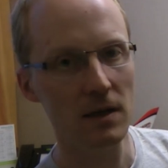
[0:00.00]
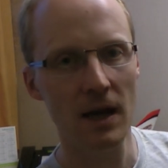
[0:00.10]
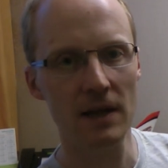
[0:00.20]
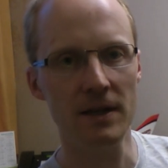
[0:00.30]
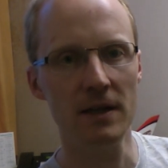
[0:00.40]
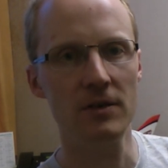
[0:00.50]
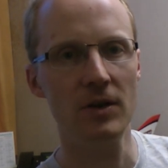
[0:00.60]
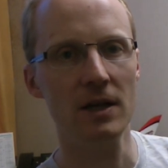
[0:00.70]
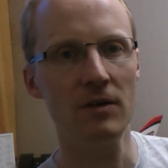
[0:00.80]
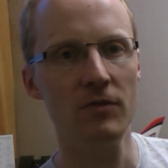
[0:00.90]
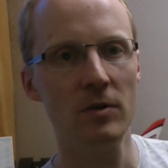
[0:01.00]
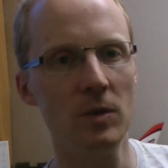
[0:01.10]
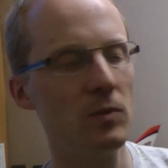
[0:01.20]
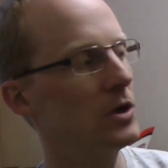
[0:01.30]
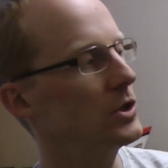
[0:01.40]
antenna tracker from
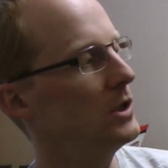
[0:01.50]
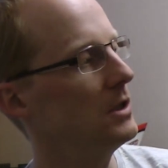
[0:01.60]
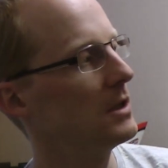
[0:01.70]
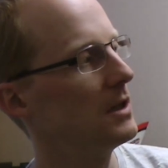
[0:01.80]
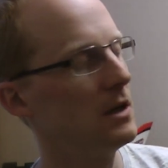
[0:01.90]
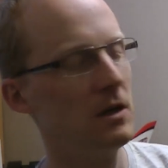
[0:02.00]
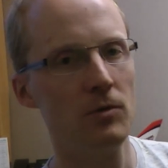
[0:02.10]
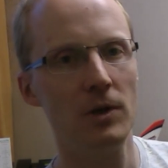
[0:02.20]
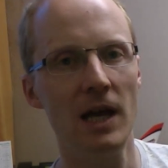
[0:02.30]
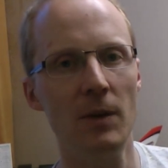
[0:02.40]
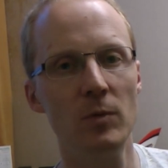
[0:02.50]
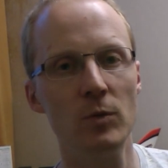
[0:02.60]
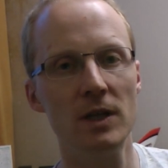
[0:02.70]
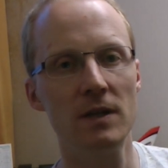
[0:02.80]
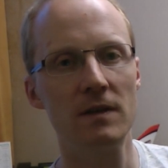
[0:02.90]
Immersion. Really happy
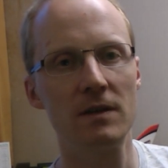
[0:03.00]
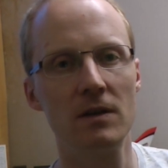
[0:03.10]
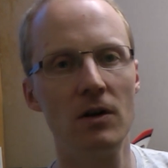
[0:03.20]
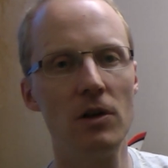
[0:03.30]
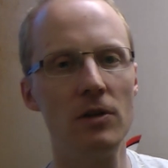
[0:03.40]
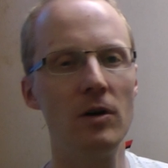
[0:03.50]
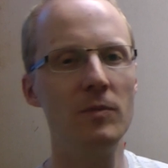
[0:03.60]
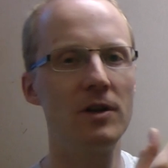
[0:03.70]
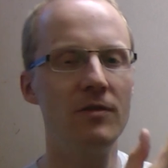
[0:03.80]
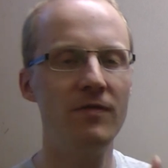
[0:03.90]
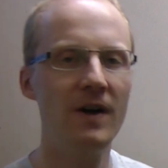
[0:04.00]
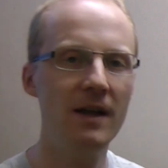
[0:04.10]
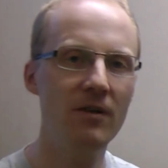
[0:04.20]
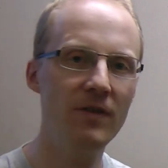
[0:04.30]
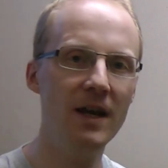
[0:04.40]
with it, although I'm not a,
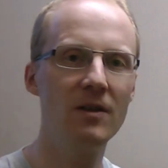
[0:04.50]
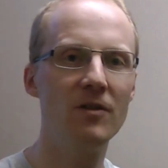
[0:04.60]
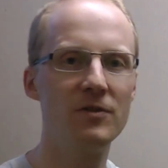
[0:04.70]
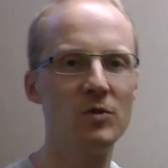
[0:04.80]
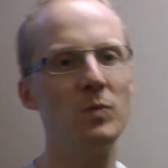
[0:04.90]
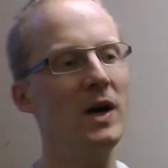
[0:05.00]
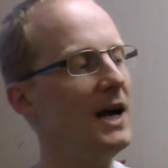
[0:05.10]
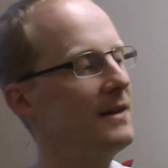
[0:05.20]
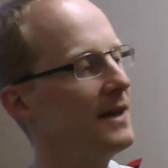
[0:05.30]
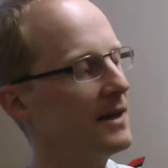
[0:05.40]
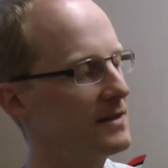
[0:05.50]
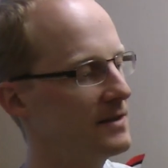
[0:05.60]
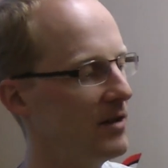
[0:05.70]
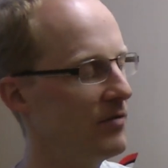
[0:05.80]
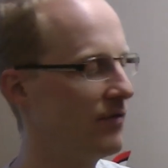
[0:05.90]
fa a fan of super high-tech
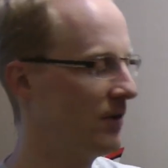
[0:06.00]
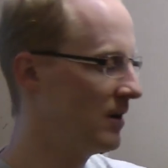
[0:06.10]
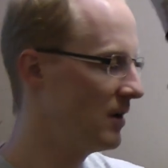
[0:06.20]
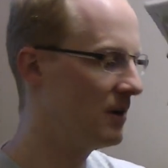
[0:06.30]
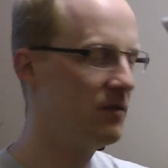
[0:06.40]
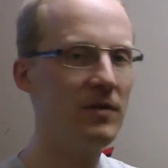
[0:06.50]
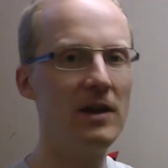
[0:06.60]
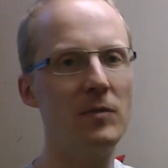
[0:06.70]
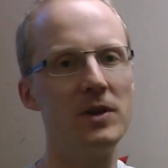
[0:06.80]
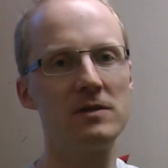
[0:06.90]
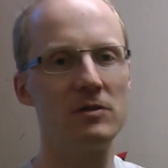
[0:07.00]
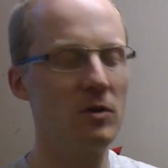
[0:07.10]
stuff on the field, because